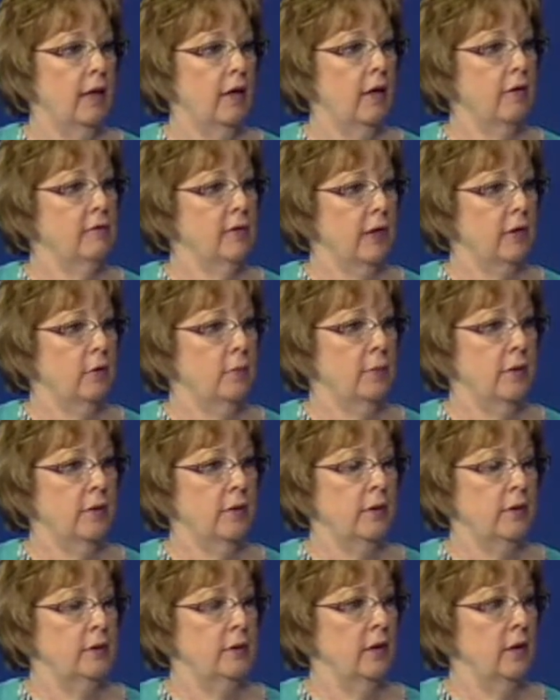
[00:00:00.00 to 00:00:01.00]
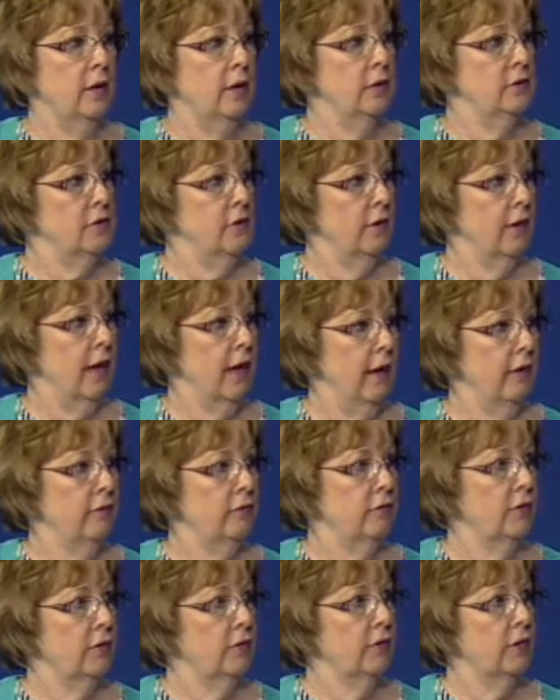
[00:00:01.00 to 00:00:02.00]
availability to
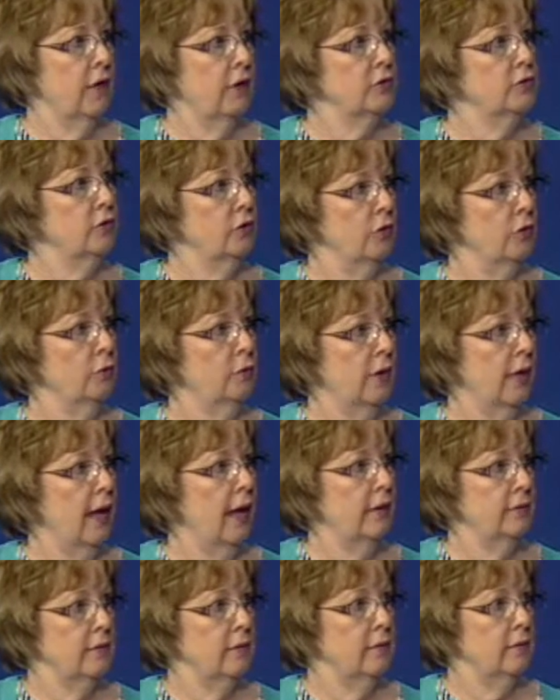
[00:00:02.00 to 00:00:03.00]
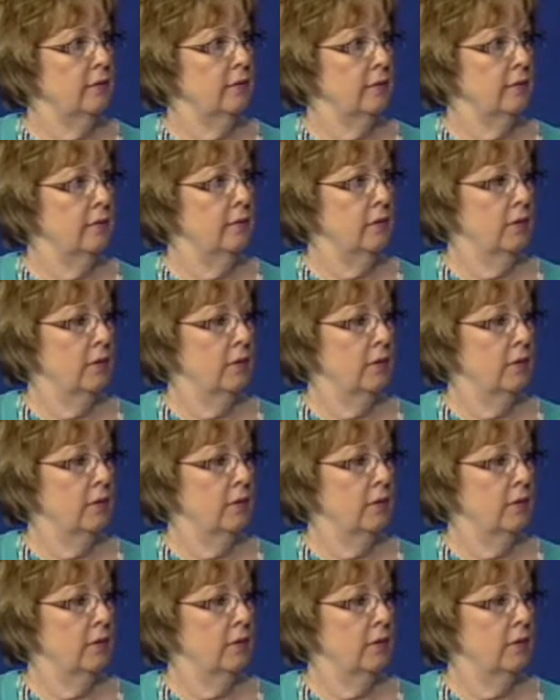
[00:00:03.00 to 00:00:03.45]
have the large group classes.